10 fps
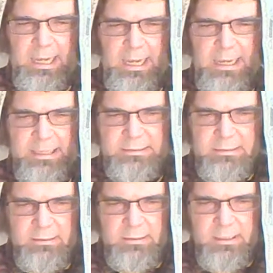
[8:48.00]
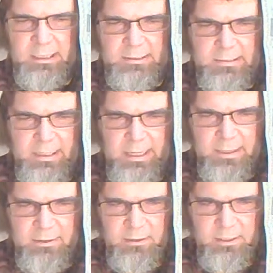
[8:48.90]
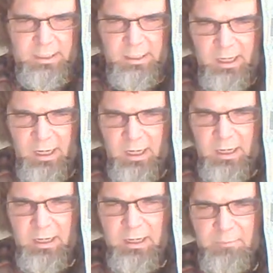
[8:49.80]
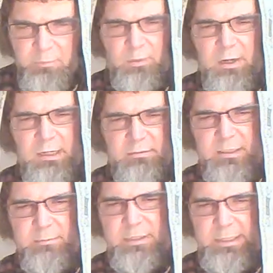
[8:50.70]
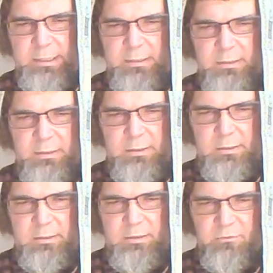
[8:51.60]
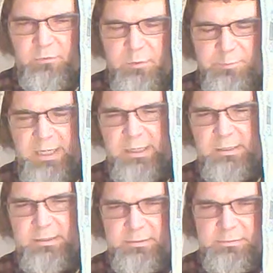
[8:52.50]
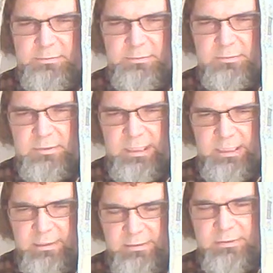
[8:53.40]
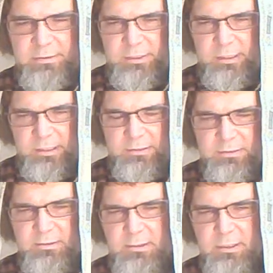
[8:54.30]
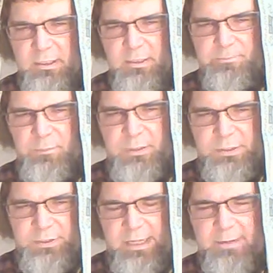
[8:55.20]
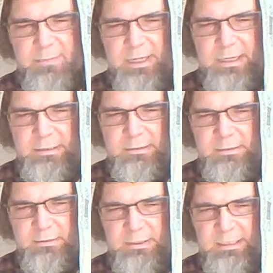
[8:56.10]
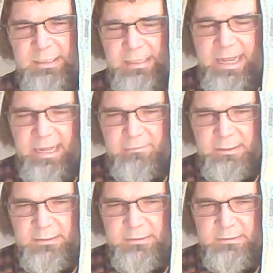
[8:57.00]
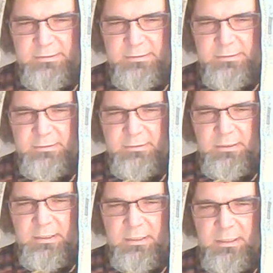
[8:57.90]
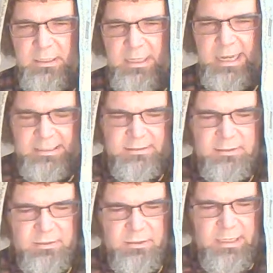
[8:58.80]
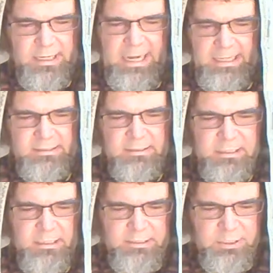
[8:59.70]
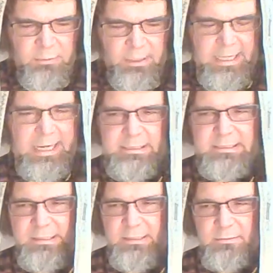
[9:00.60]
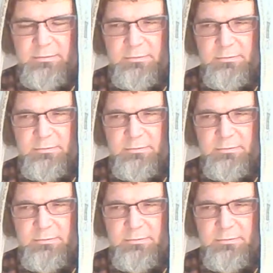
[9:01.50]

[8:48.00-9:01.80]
And God brought liberty through Peter and also John to that man. They didn't have it. He had to, he had to do what he had to do.